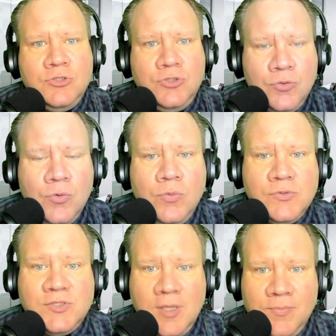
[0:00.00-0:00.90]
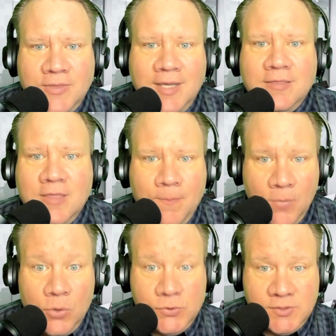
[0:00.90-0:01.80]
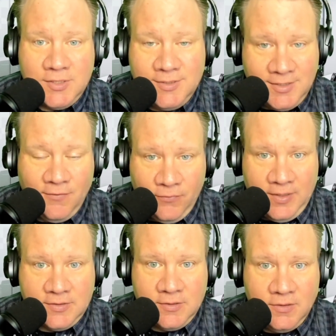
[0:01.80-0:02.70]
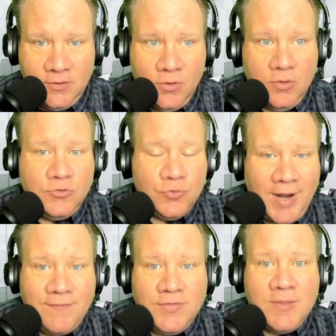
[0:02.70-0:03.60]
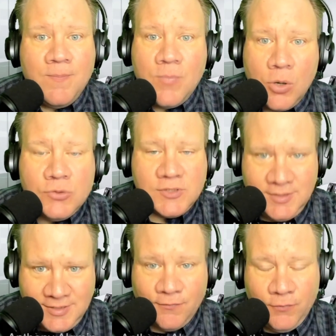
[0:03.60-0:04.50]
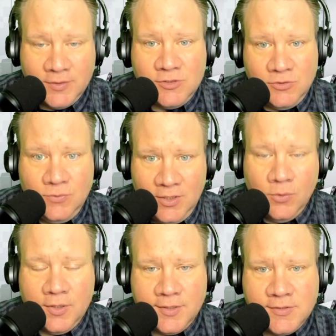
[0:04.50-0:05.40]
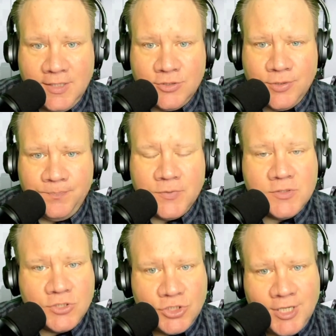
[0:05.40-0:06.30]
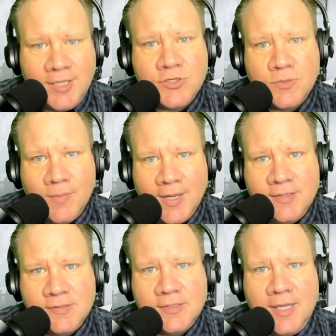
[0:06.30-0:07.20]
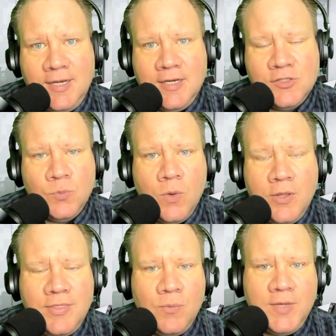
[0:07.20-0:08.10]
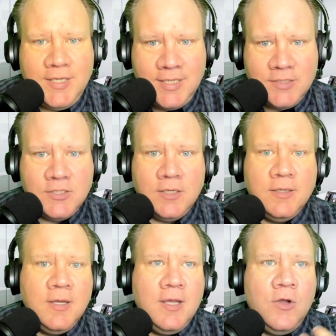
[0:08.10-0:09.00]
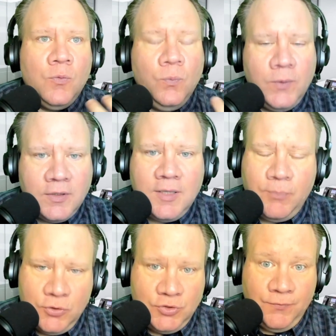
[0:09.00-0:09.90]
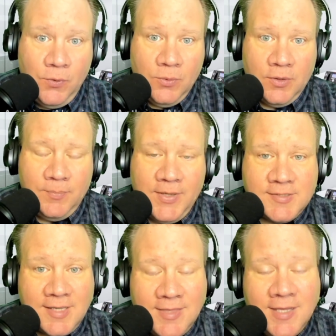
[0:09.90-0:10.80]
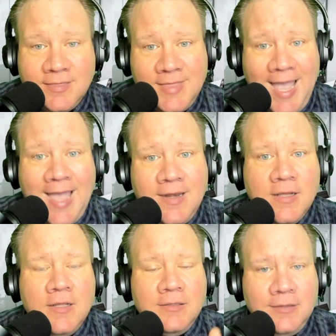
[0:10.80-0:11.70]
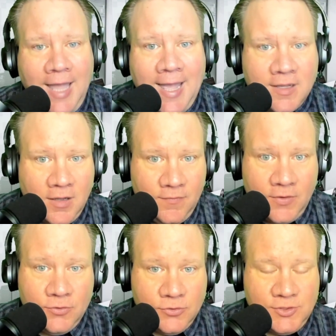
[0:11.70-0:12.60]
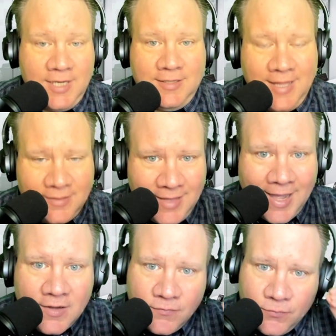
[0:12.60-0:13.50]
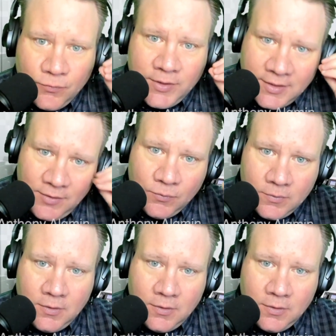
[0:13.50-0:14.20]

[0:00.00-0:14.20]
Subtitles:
do something the most different or drive the most difference to the organization? It's a change in mindset, and it's one that we need to really push forward, because I think that lack of understanding, that lack of really